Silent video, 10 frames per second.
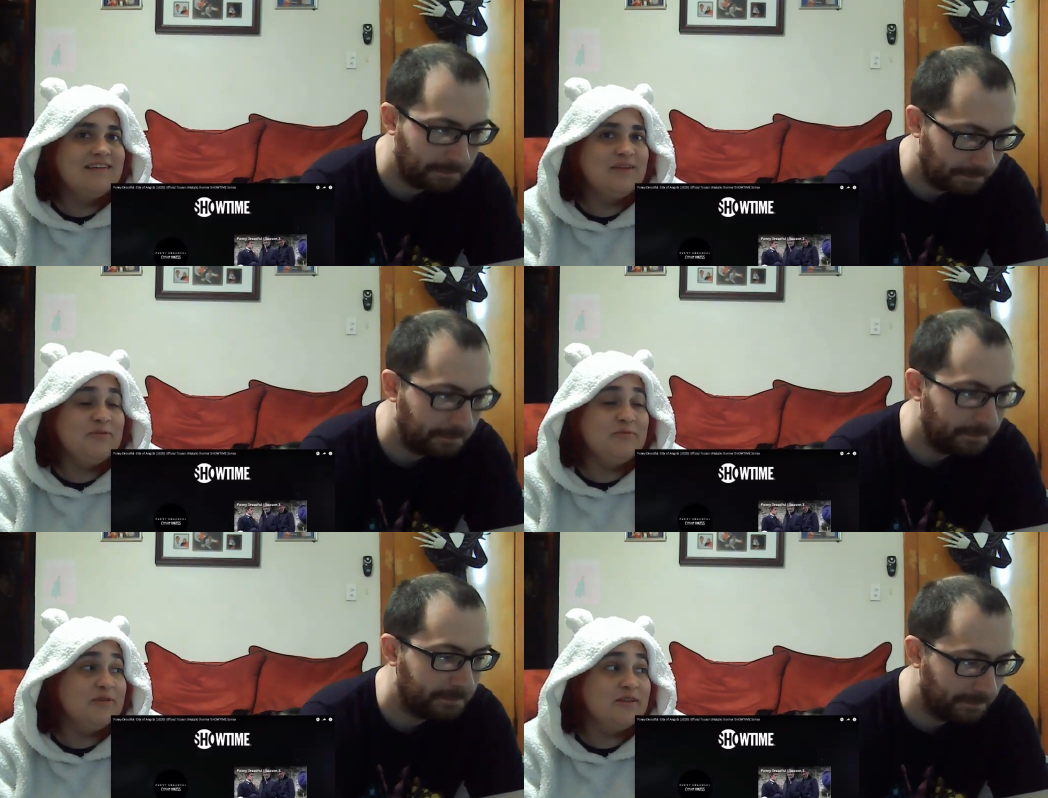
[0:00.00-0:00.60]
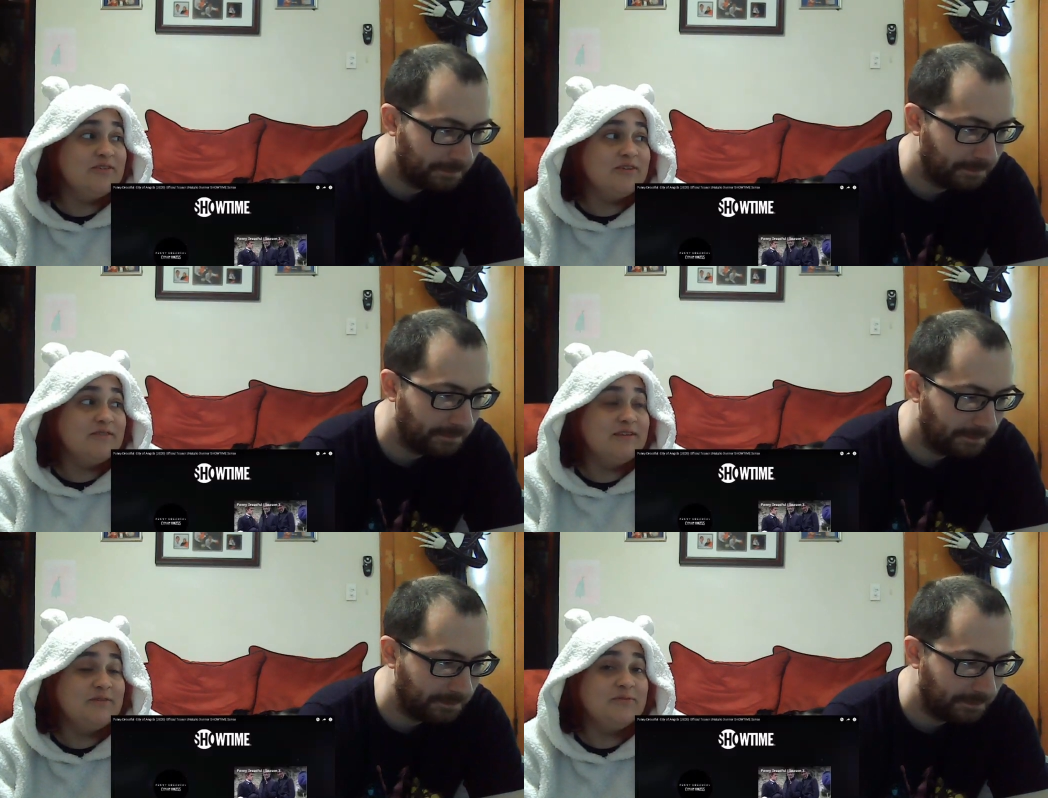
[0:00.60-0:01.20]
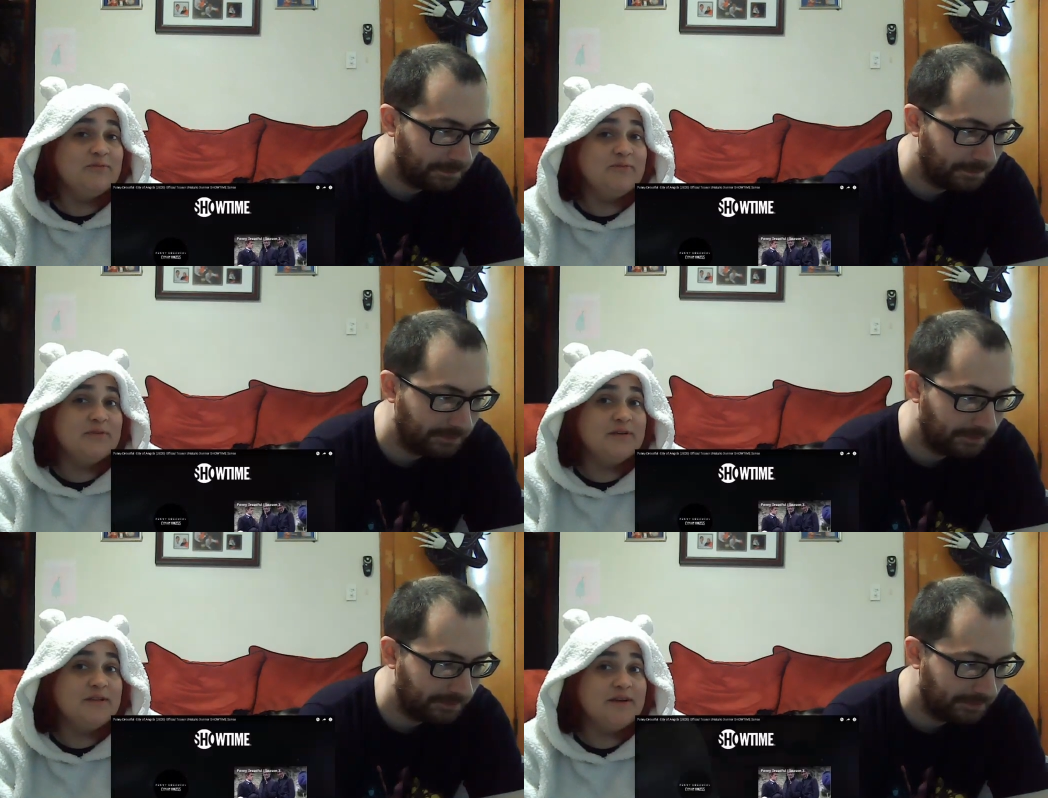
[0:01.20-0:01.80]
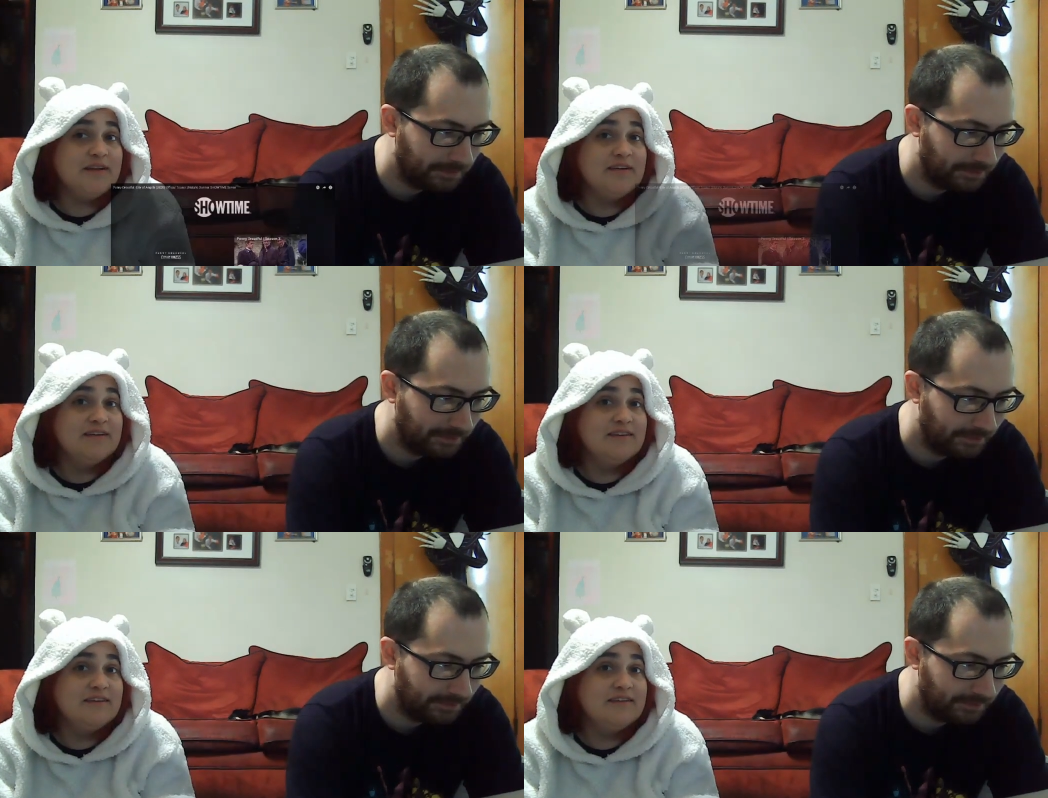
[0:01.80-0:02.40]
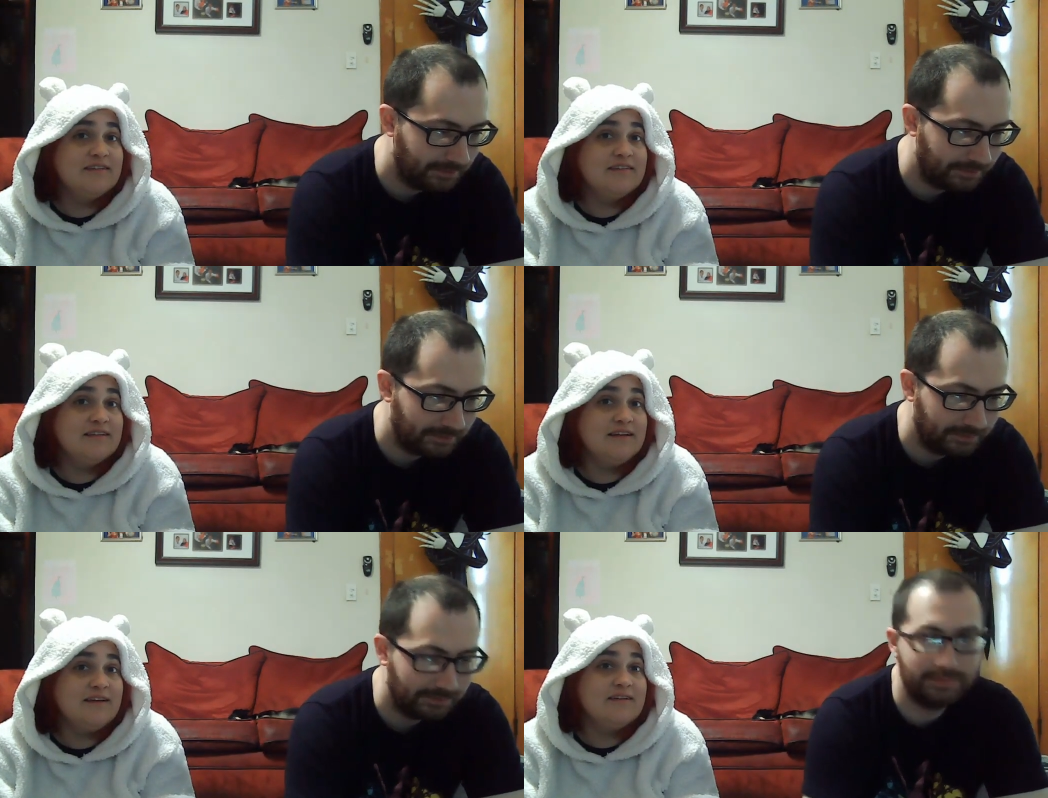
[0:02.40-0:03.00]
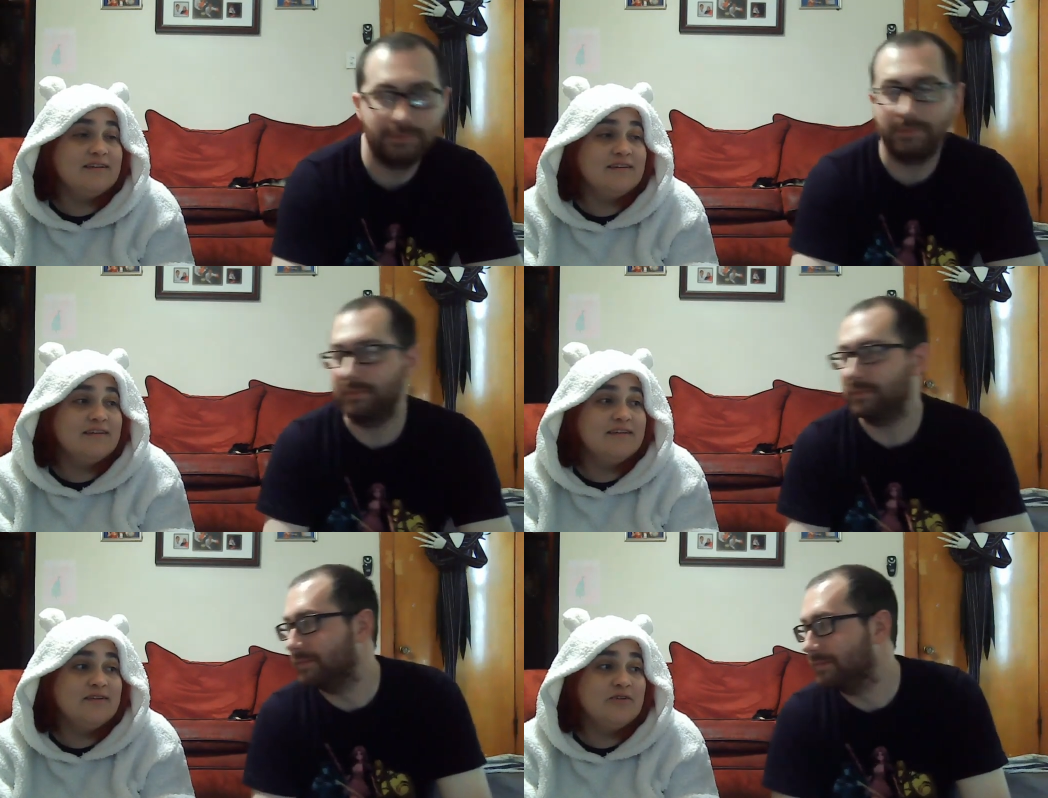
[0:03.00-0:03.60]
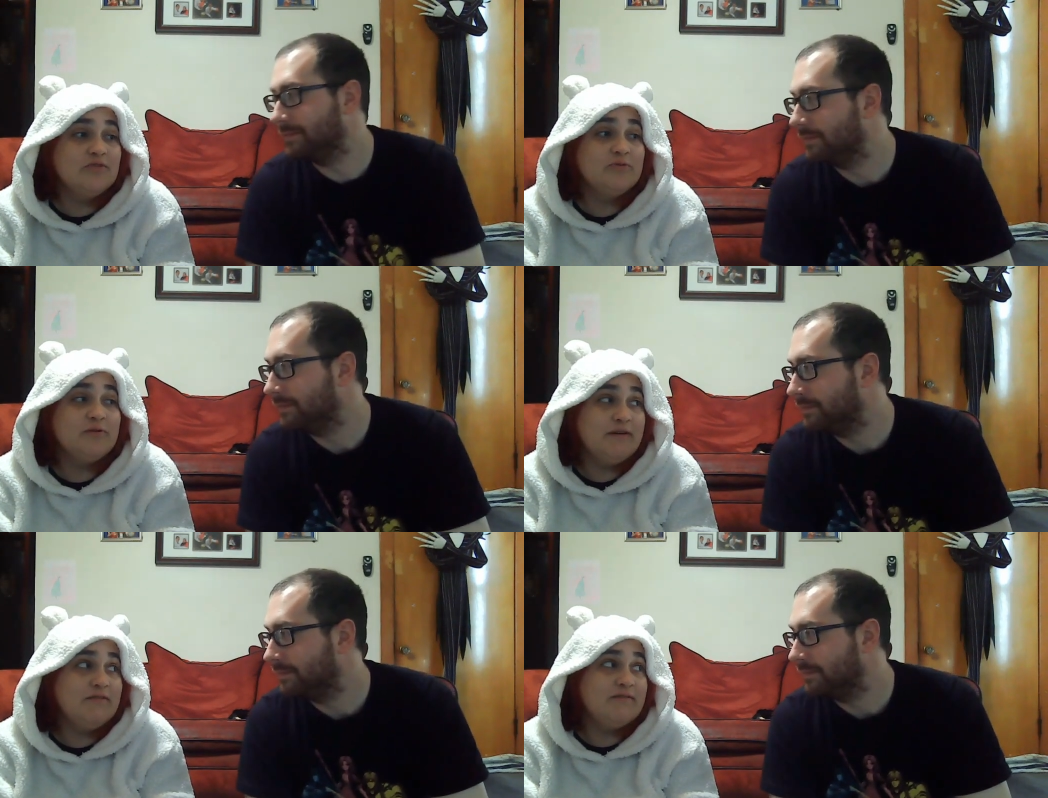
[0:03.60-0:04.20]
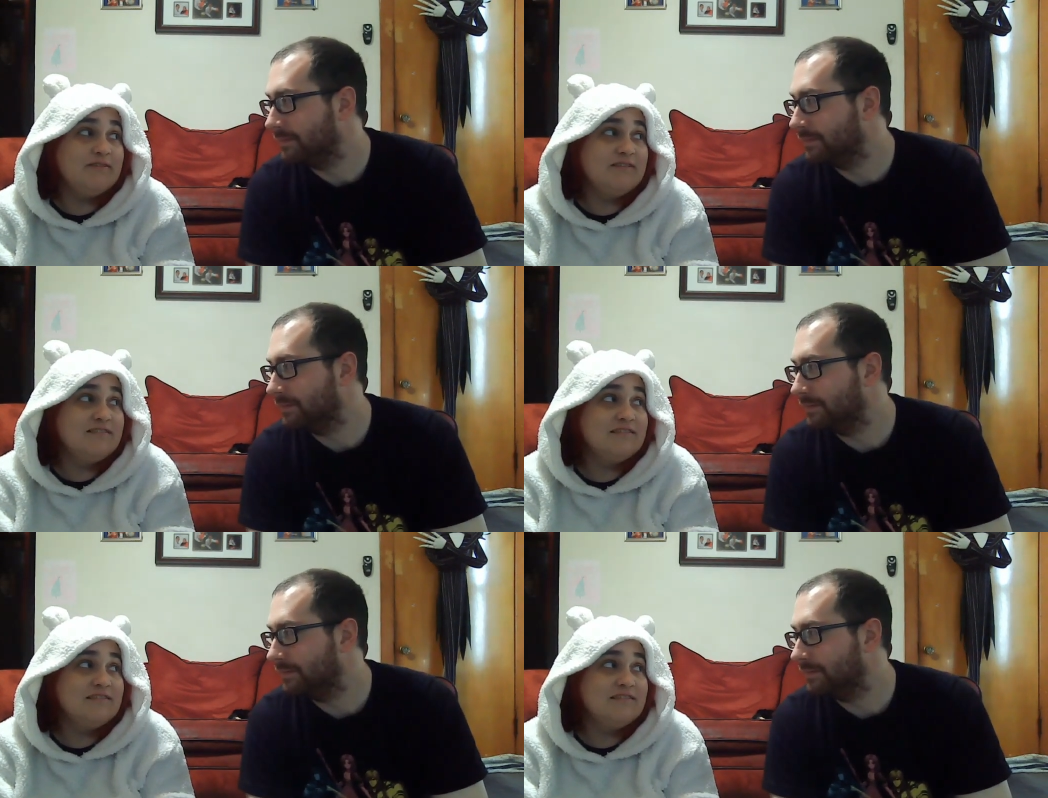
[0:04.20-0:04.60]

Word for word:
Speaker 1: You really should have. It was really good. Like, it was one of my favorites.